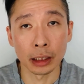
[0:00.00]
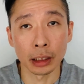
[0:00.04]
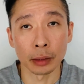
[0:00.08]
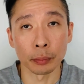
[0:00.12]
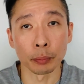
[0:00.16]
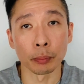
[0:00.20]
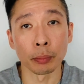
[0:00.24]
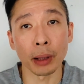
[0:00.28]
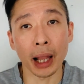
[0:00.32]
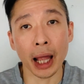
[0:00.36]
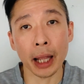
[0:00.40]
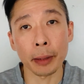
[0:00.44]

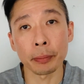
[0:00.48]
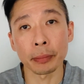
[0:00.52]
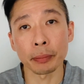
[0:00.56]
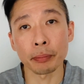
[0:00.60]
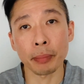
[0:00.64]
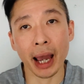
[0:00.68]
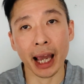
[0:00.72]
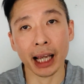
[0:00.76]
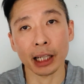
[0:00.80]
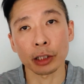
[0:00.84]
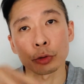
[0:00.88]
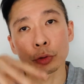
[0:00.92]
blend
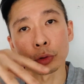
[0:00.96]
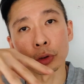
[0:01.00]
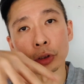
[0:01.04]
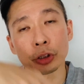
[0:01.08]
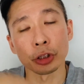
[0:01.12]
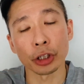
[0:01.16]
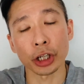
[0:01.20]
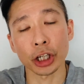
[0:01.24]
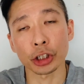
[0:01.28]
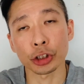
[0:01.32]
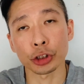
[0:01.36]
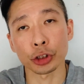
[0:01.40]
back to the
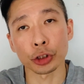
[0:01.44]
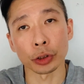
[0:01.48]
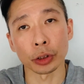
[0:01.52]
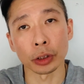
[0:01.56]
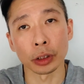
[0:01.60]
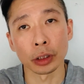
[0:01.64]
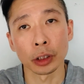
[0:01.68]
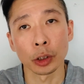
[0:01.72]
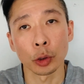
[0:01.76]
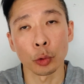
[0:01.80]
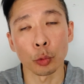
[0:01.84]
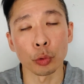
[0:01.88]
nature
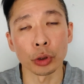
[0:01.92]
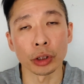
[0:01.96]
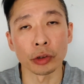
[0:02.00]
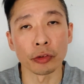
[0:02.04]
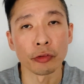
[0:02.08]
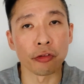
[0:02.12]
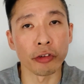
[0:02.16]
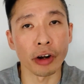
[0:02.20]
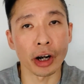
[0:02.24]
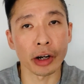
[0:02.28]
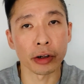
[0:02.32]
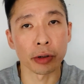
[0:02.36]
with
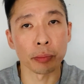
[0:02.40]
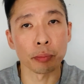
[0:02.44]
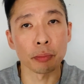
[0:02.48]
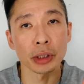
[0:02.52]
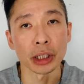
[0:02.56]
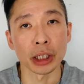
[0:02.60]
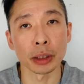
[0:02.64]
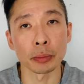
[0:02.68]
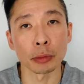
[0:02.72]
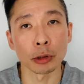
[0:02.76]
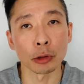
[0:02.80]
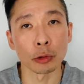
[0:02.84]
very
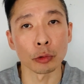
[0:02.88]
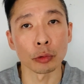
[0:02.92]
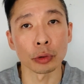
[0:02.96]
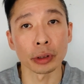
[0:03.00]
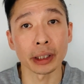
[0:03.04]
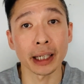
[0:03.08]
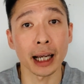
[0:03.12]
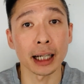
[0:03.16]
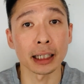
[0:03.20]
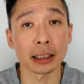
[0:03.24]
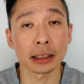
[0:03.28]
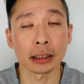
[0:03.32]
minimal
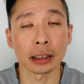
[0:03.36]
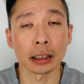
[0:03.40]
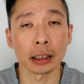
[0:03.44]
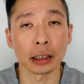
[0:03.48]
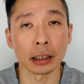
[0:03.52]
gas